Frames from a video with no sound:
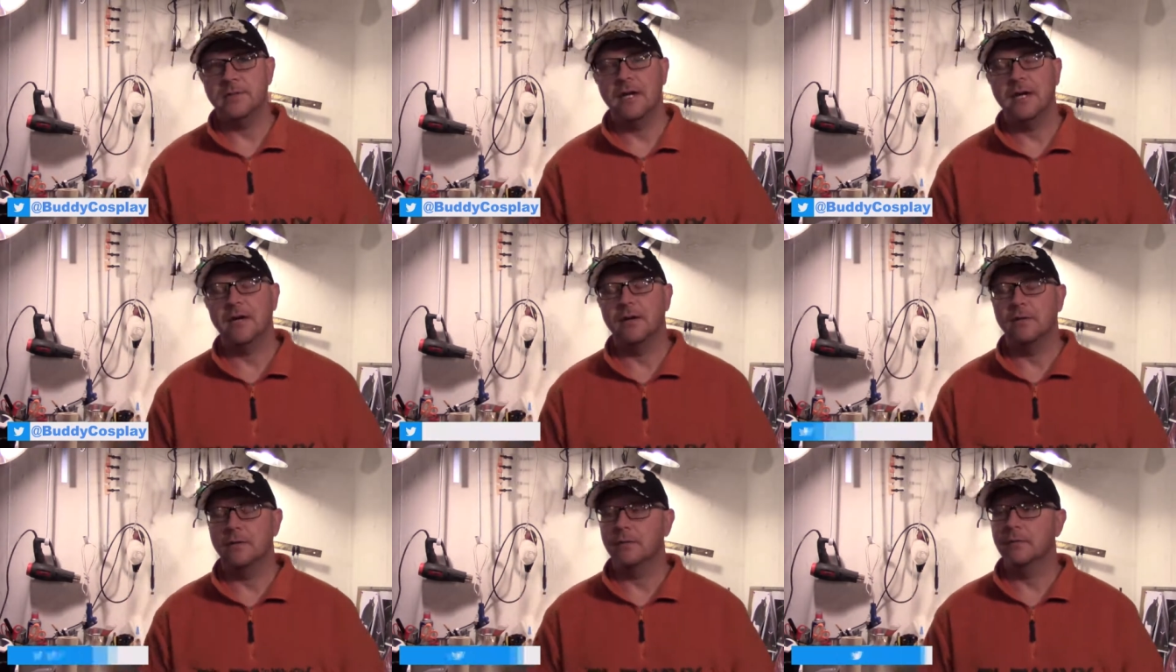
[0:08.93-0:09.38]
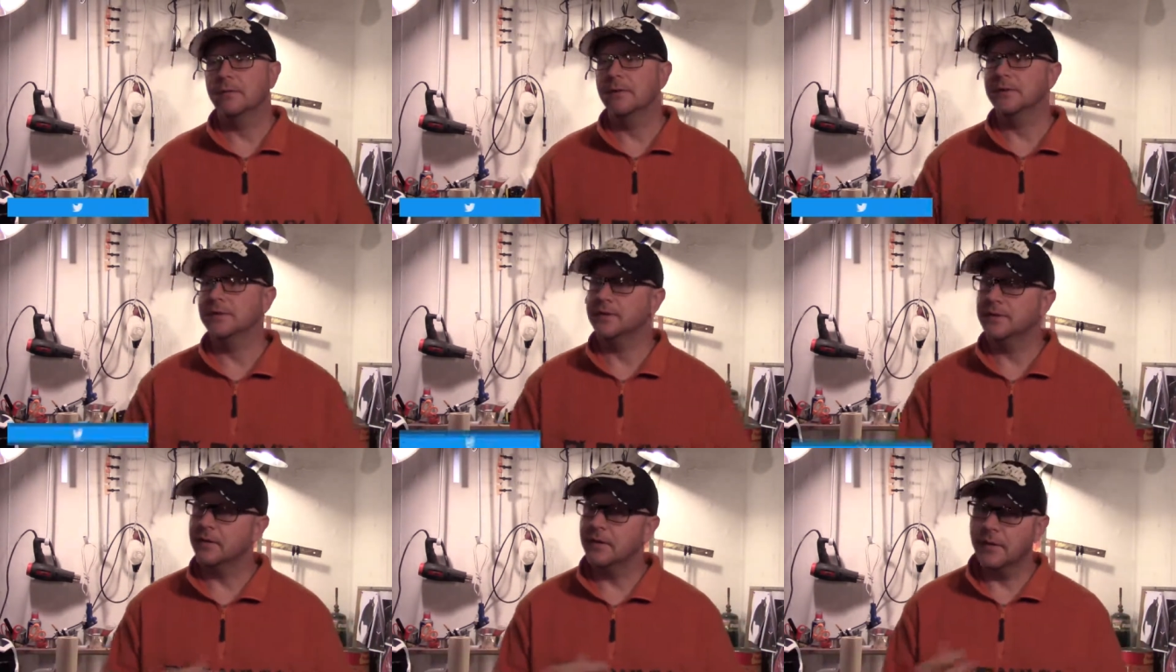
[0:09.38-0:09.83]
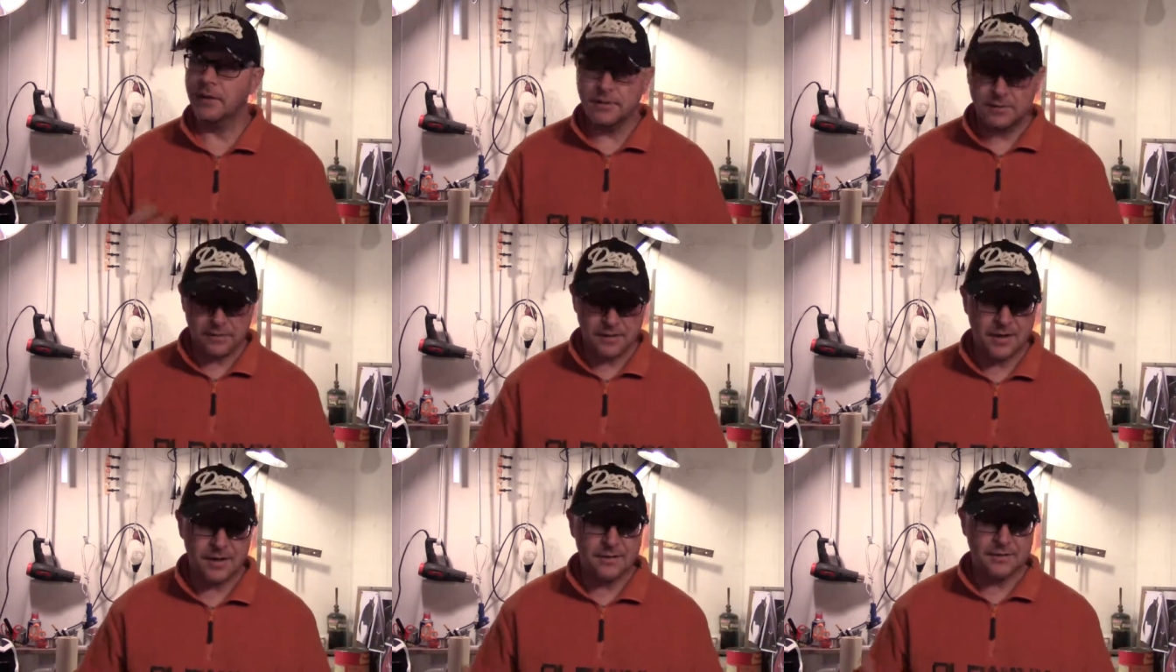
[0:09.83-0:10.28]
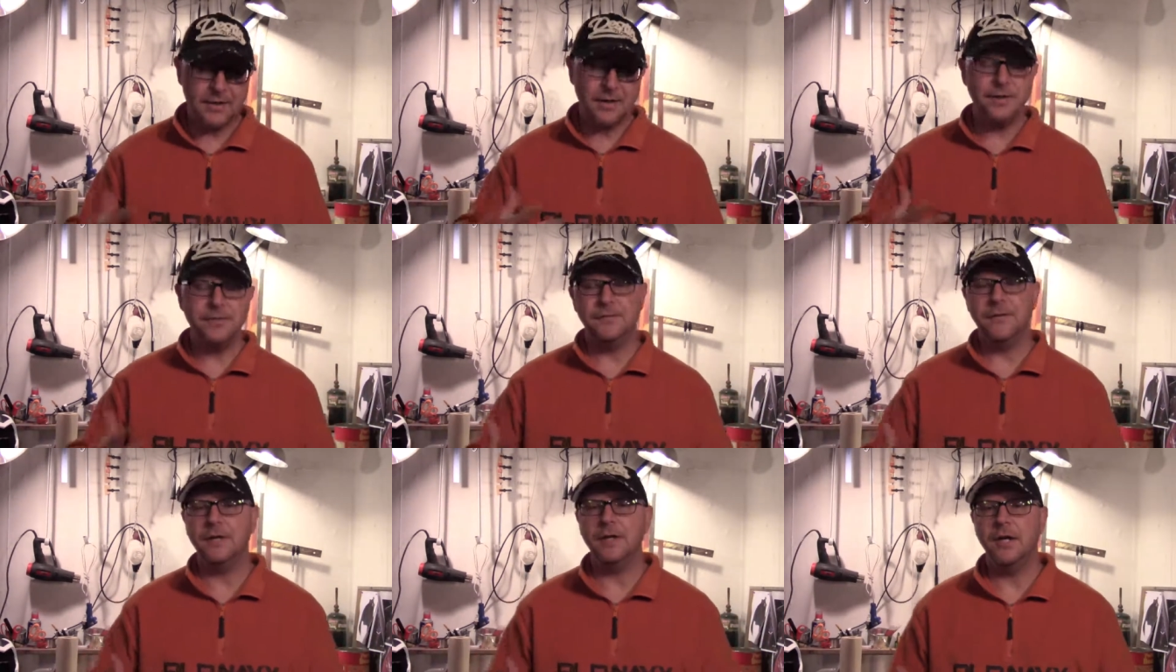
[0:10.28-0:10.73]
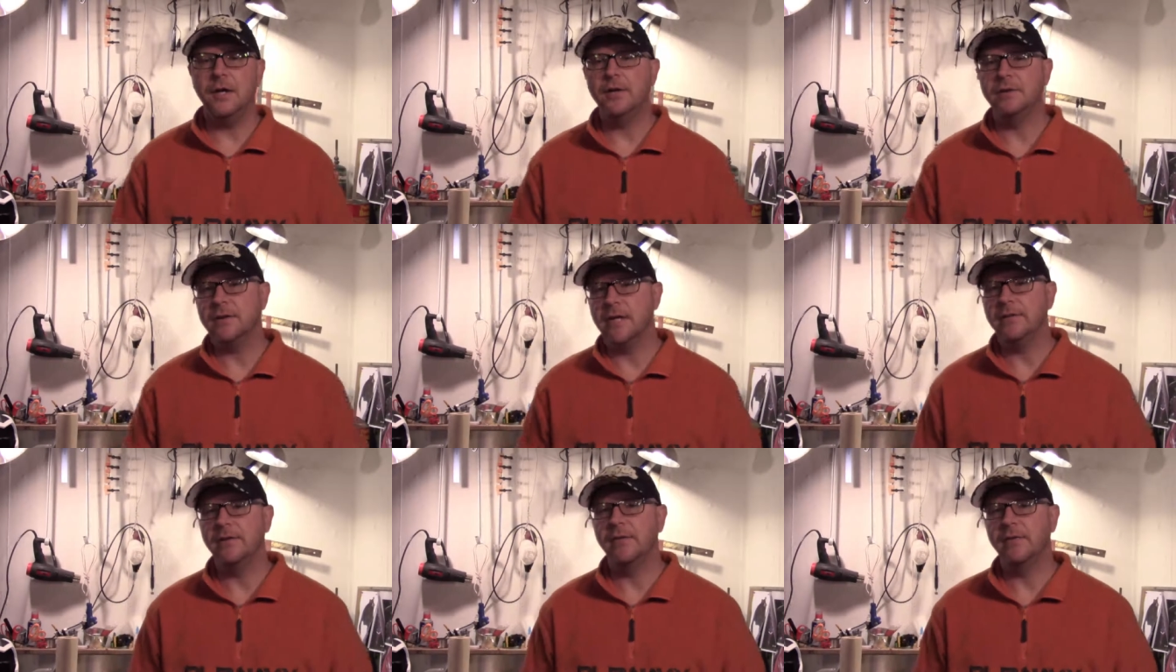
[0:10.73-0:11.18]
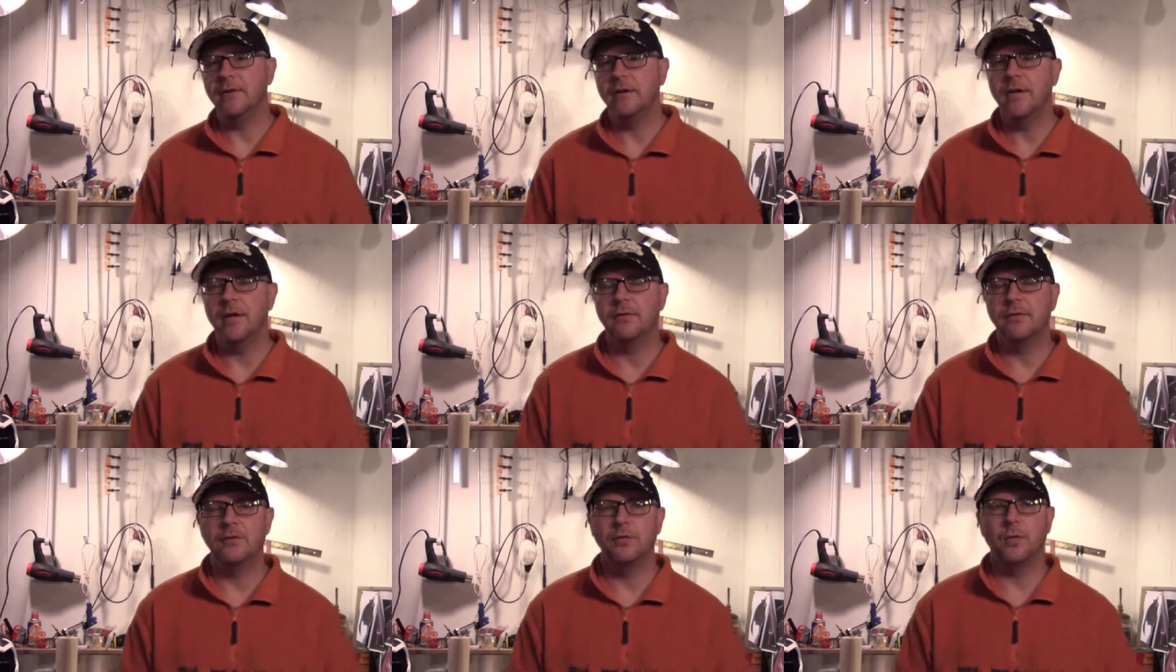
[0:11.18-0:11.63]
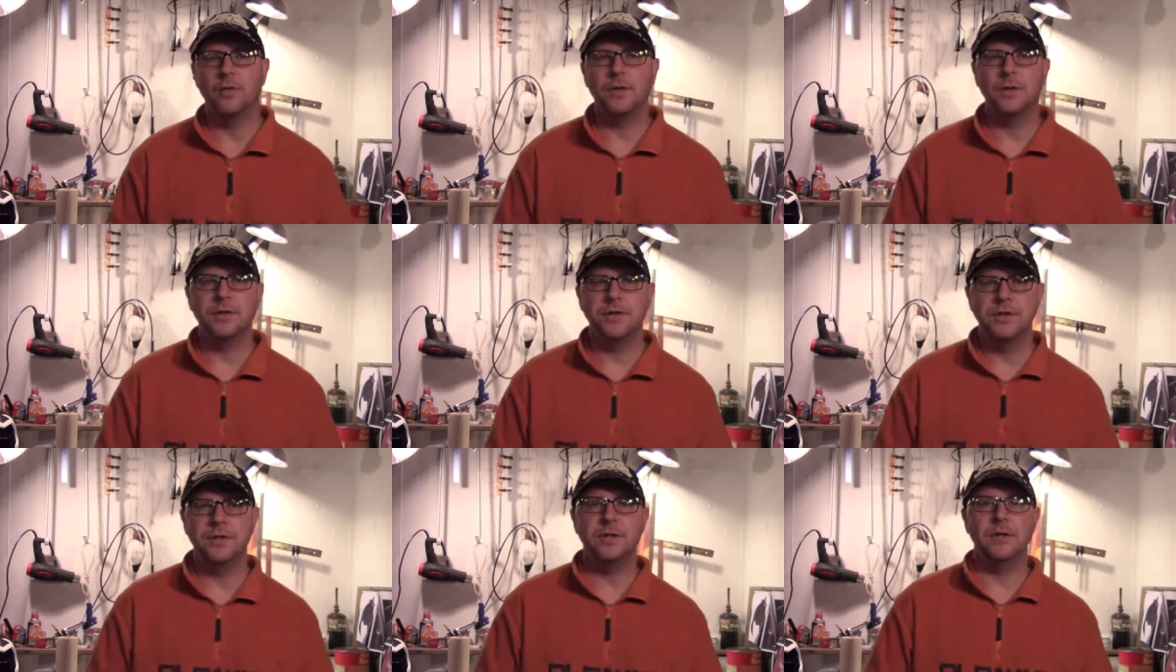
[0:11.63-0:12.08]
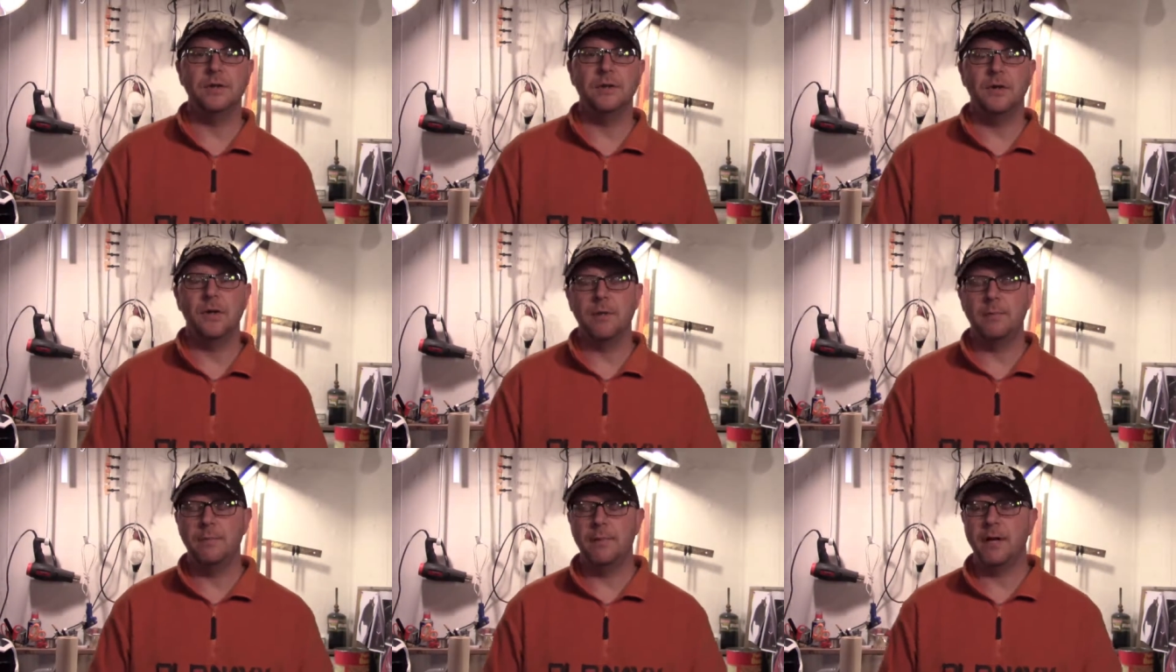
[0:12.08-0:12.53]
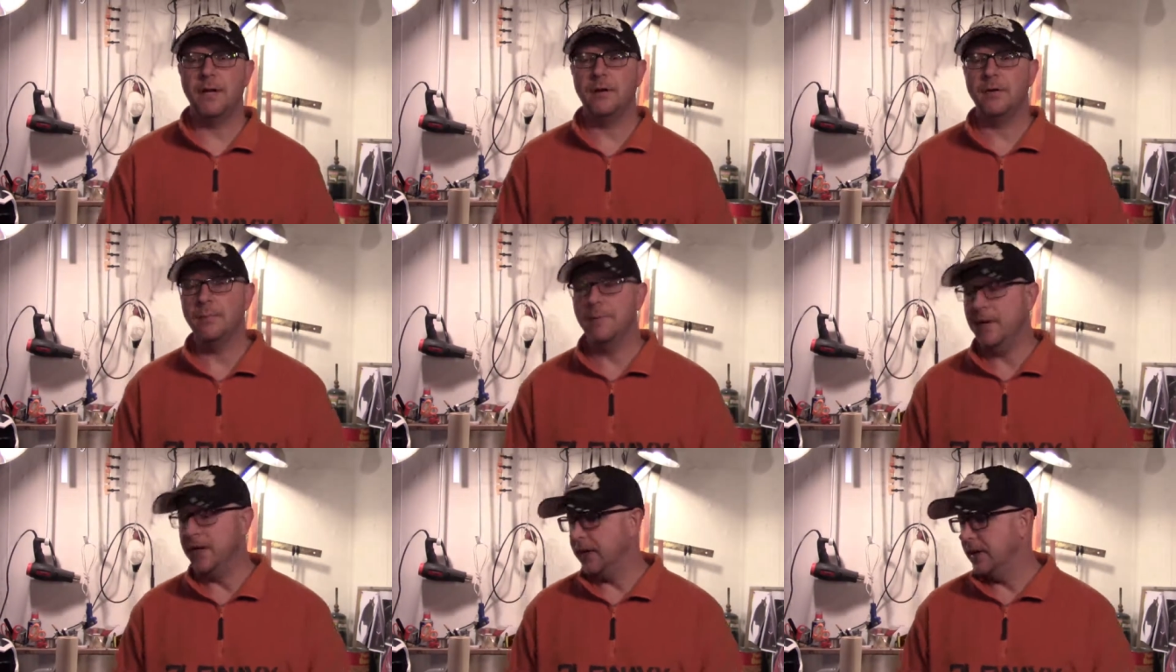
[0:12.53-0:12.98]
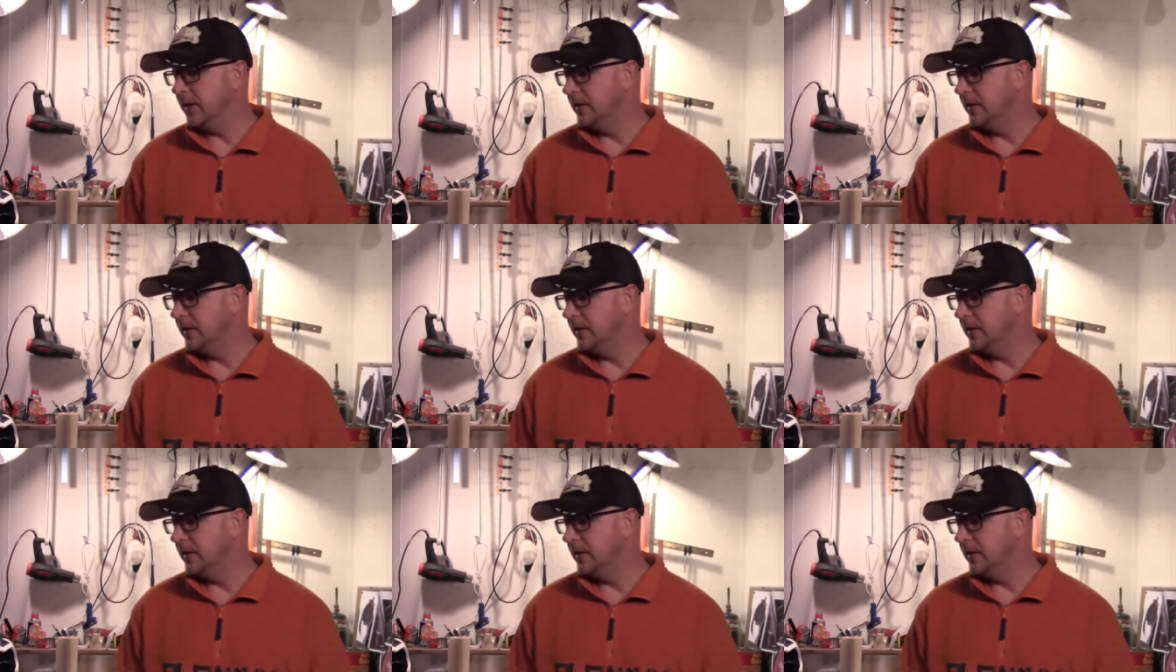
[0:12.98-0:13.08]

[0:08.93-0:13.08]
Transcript: Now, there's a ton of videos, I've even covered one or two about making